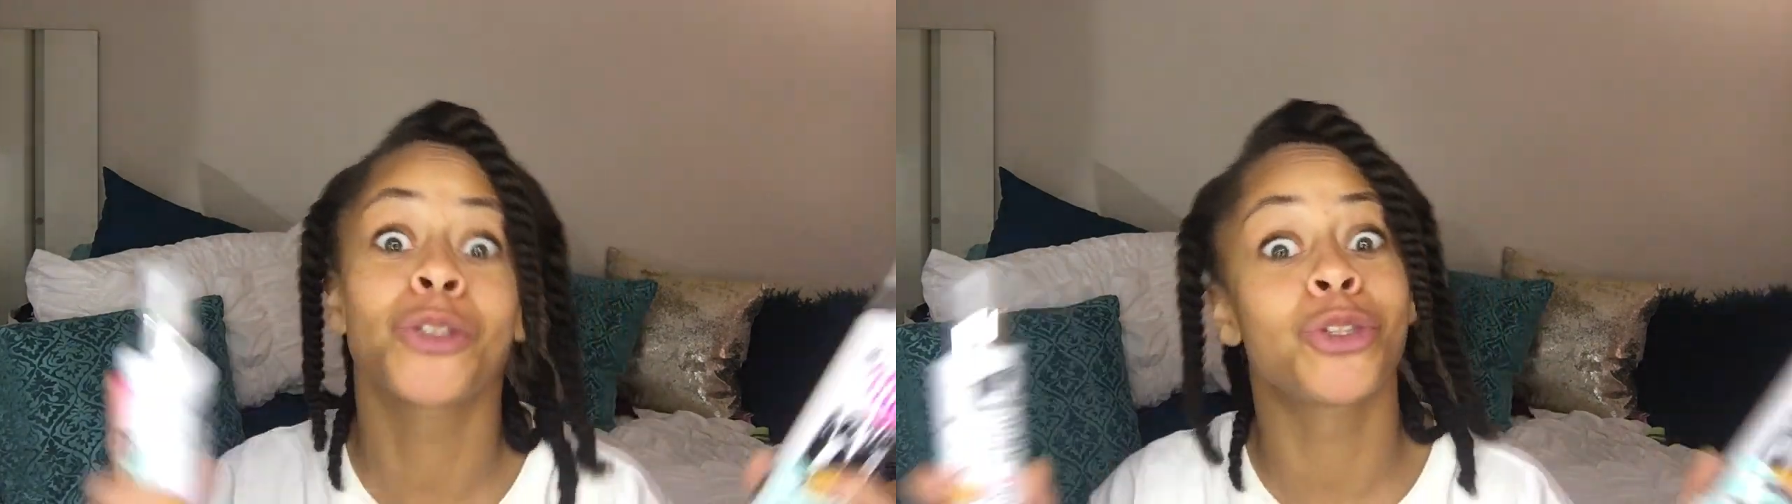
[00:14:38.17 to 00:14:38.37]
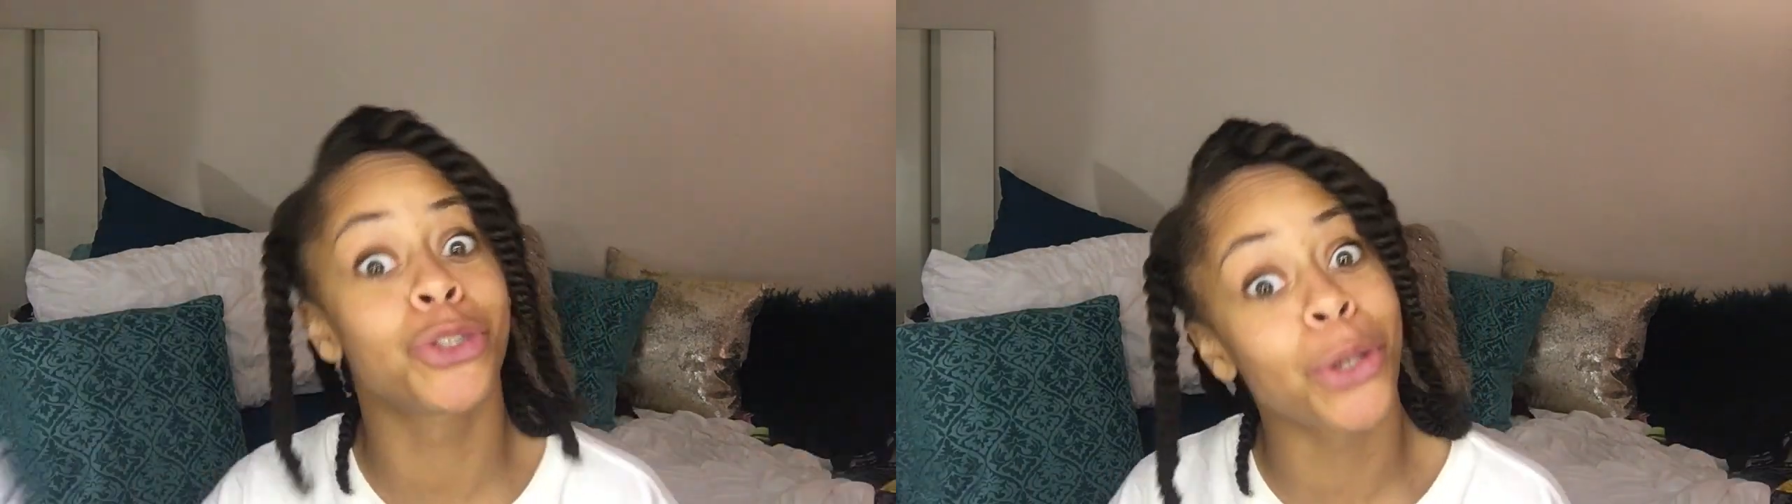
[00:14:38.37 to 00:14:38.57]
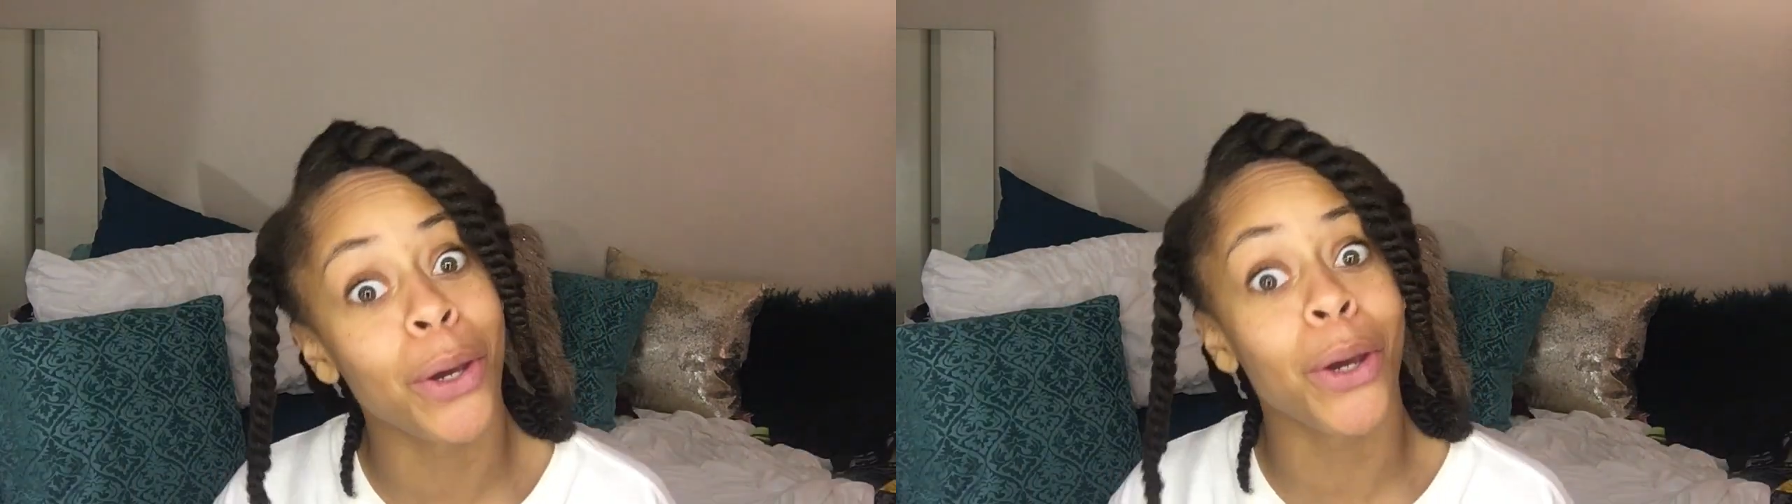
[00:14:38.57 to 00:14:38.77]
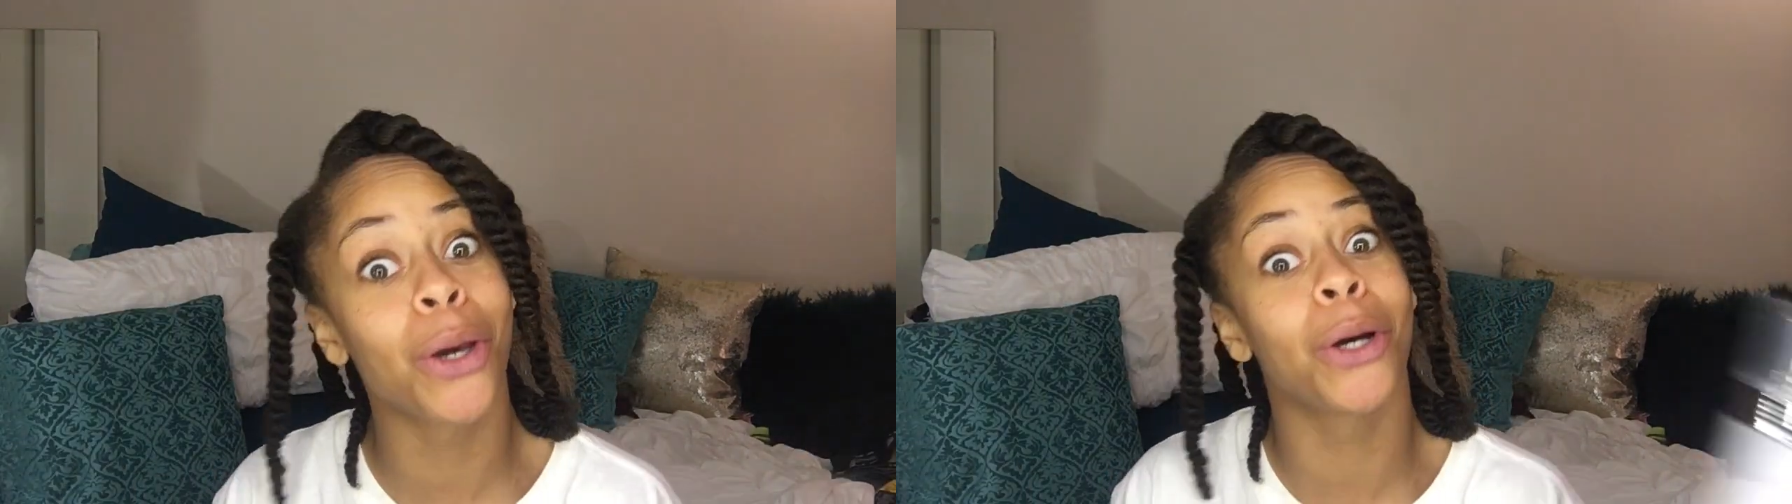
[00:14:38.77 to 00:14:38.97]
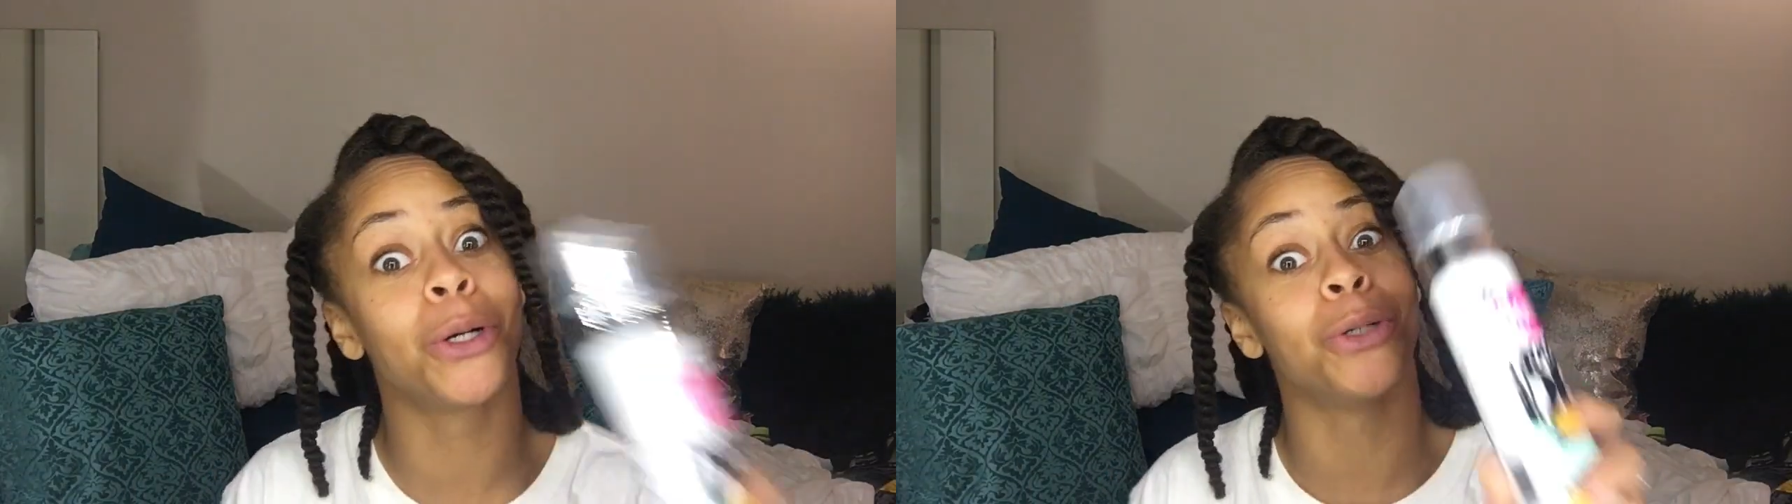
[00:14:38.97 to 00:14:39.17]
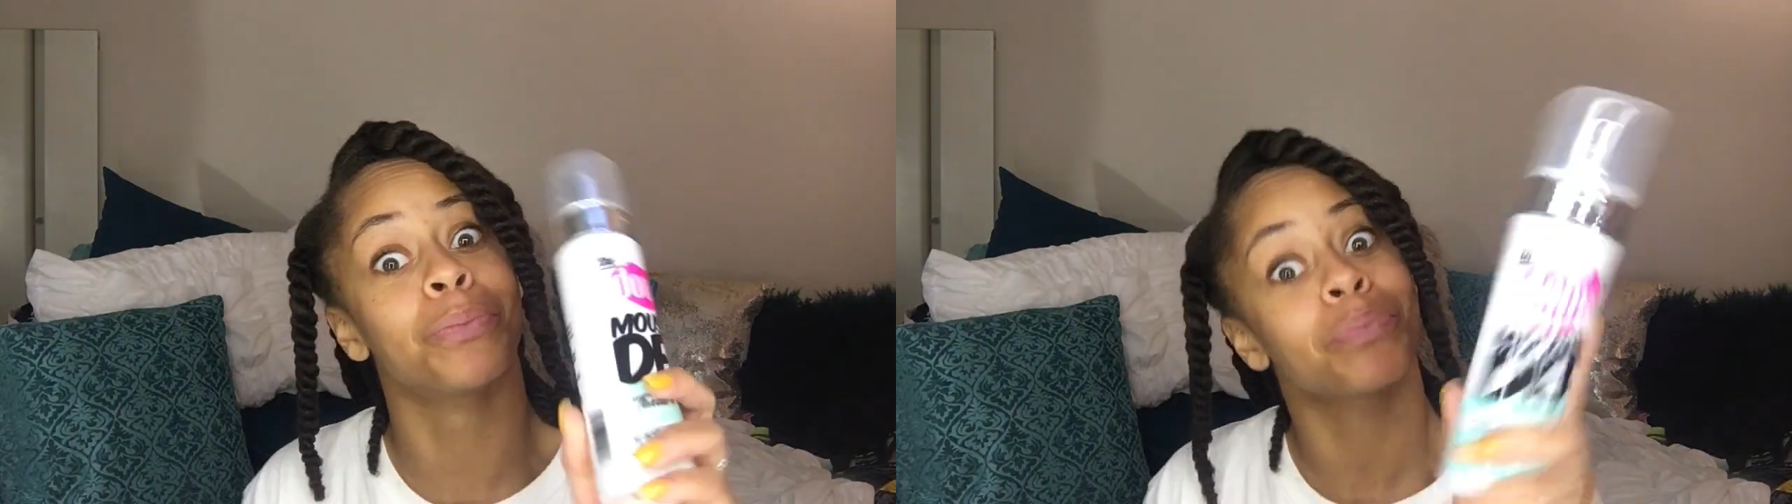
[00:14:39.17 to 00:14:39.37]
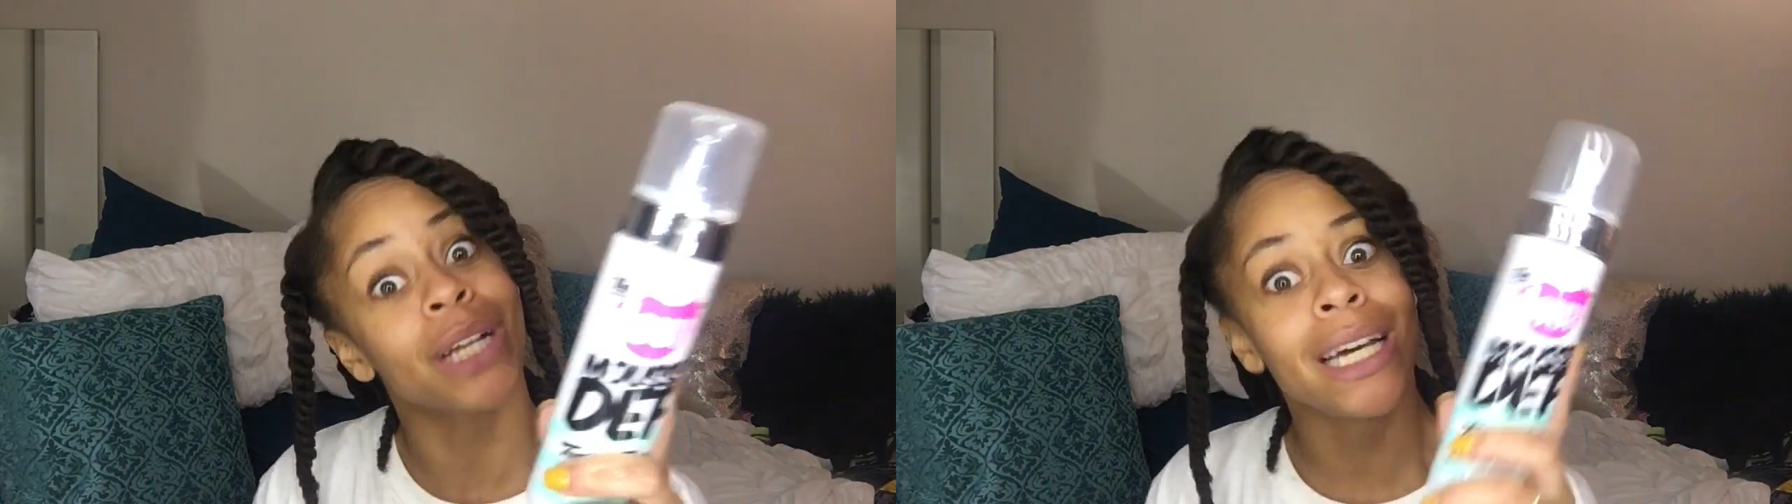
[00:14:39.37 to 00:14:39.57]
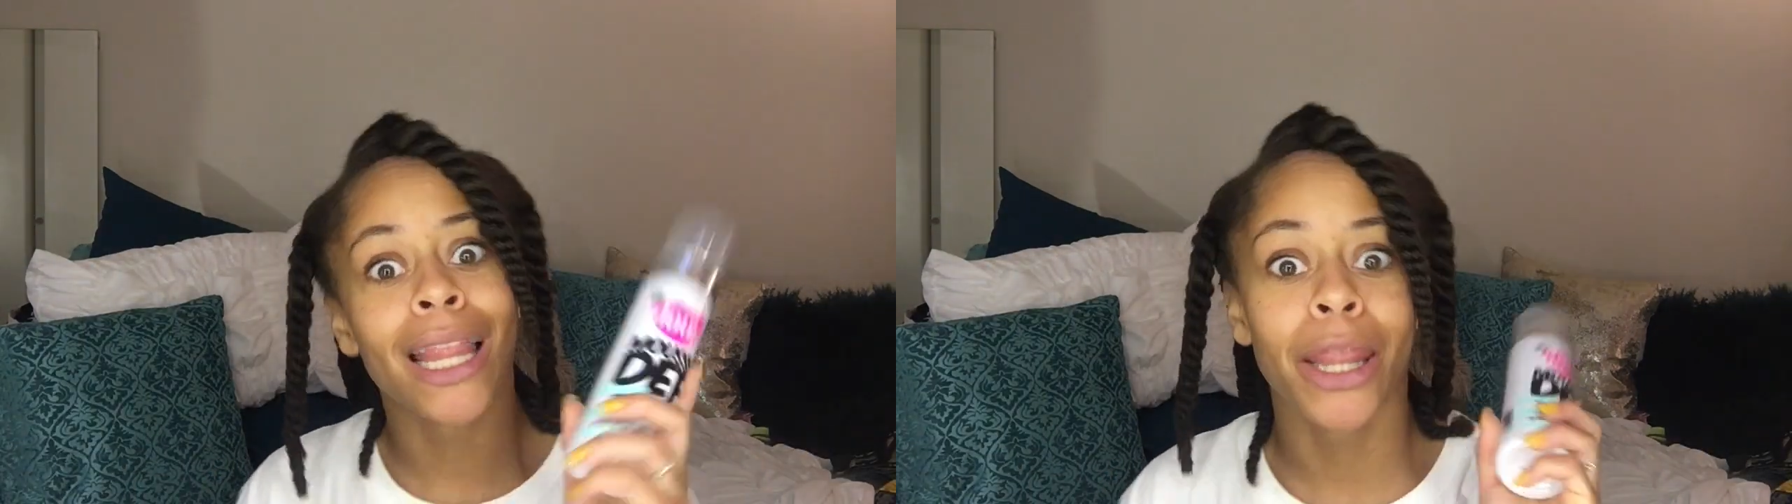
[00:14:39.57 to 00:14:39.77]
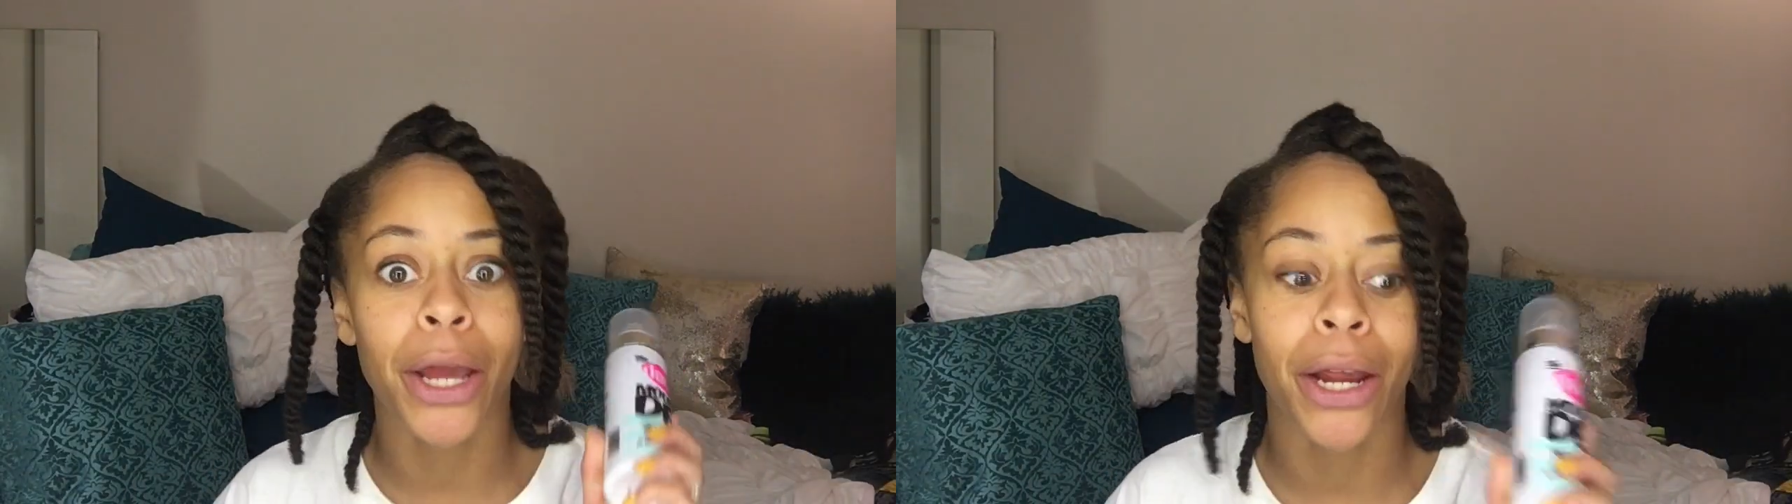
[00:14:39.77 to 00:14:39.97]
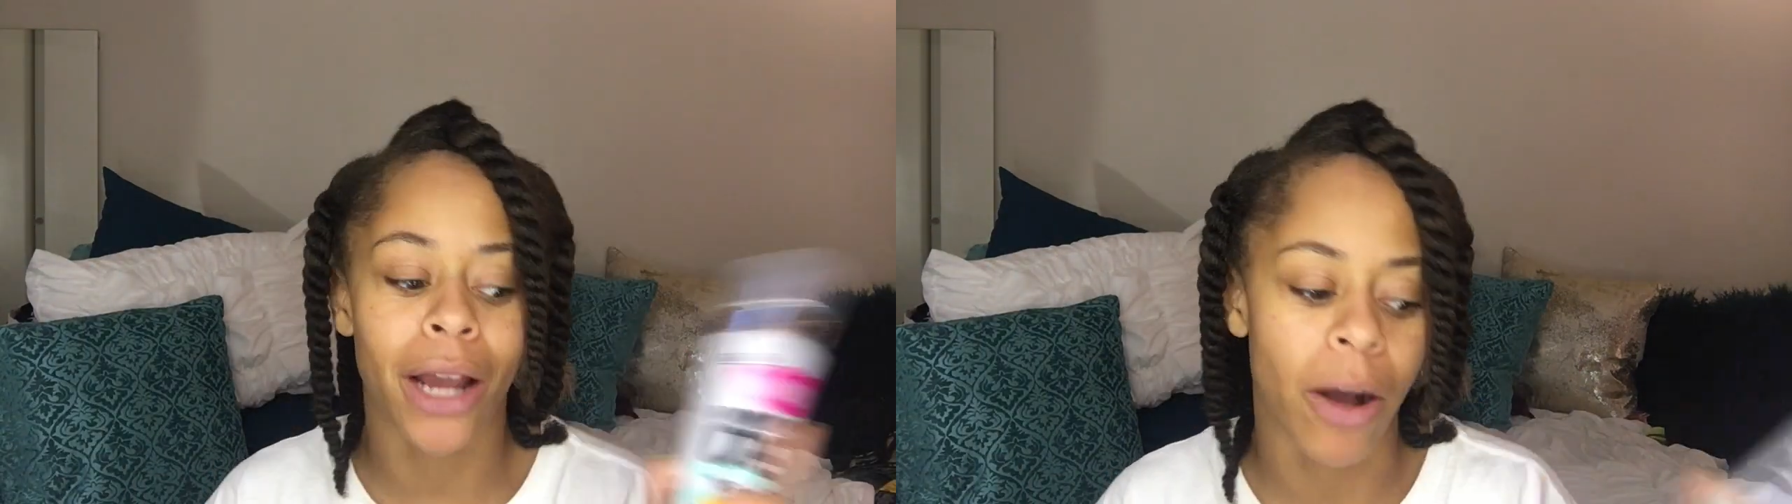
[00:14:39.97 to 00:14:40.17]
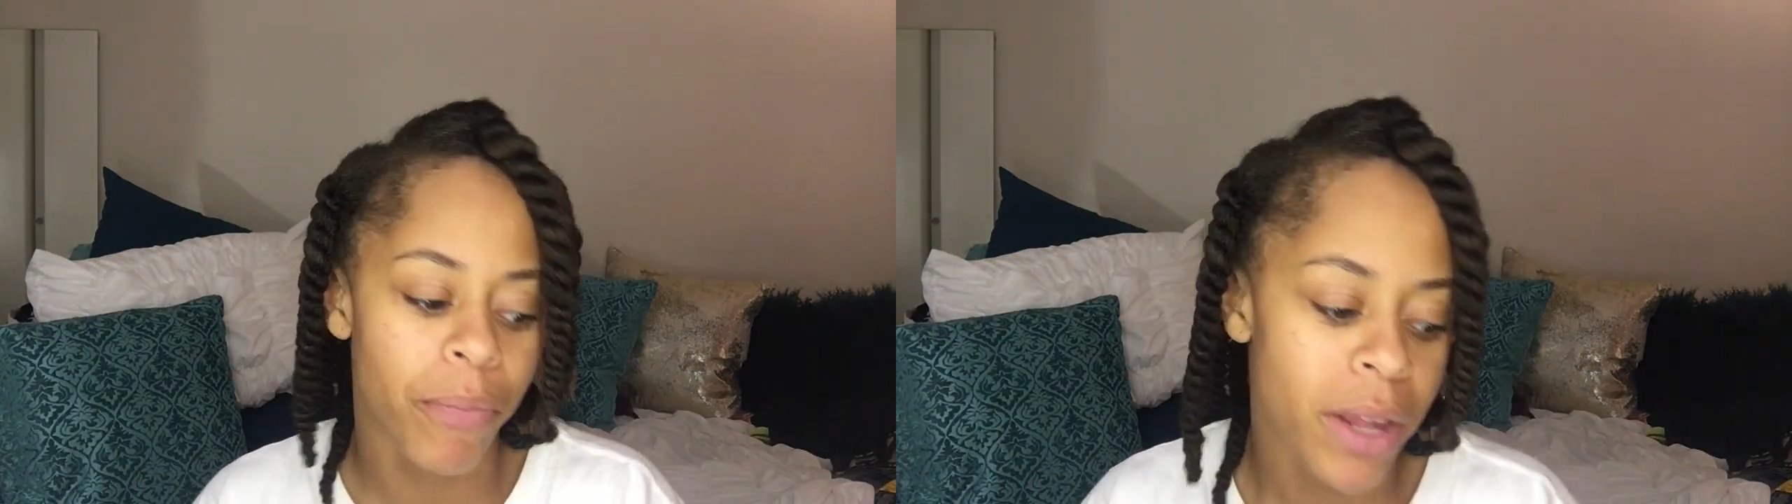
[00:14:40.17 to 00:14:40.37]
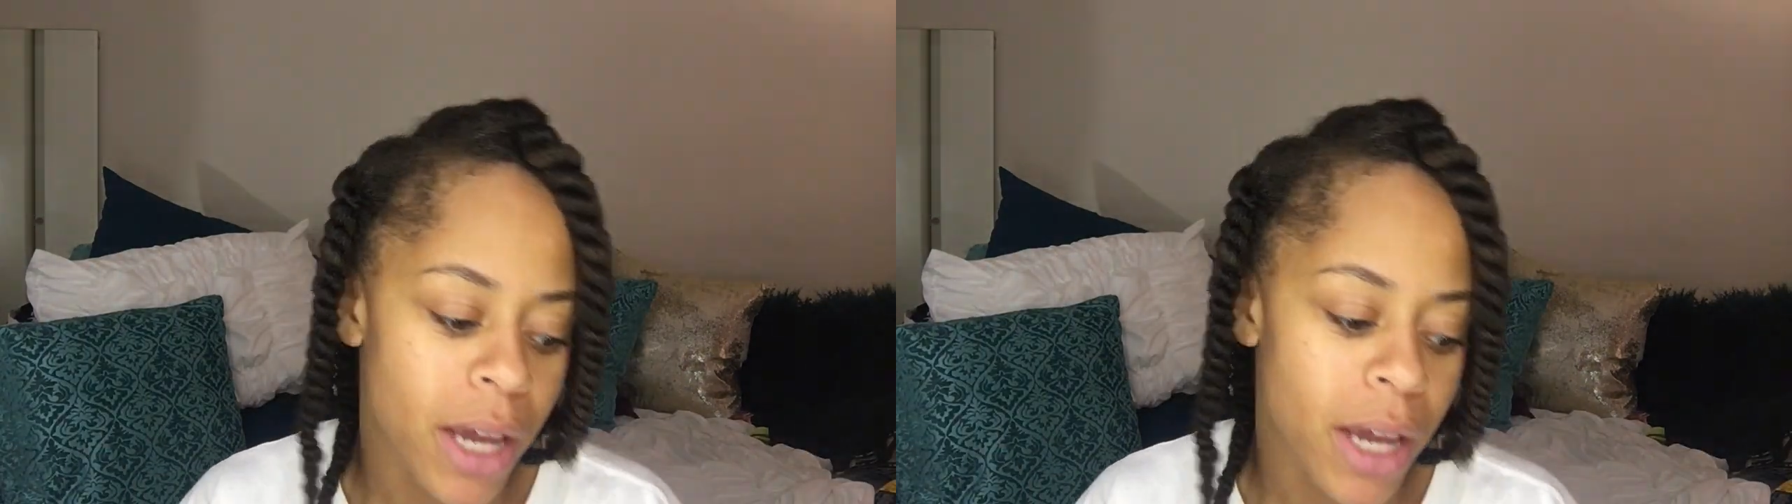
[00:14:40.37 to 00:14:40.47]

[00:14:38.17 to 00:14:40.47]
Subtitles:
So there you go.